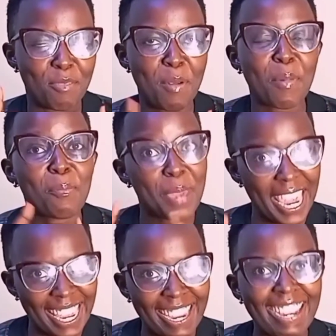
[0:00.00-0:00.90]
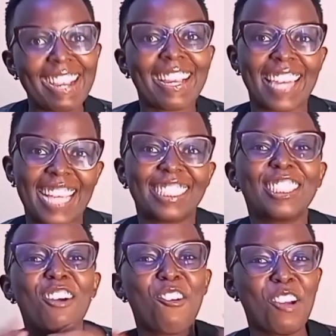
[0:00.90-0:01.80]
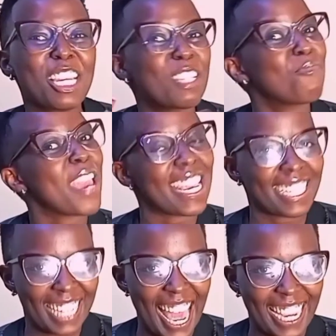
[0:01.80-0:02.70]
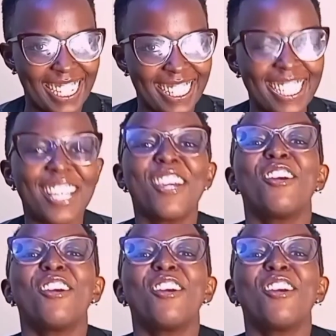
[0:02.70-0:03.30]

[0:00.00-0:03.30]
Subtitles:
remember paying clients, the goal is paying clients.